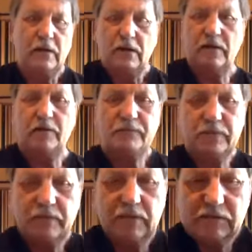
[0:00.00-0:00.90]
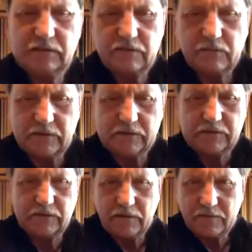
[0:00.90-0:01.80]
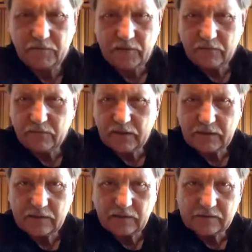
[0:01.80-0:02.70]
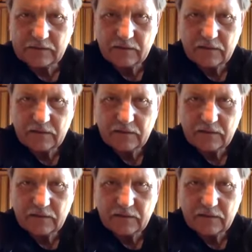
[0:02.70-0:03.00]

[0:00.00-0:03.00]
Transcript: Let me listen to it once. You might recognize it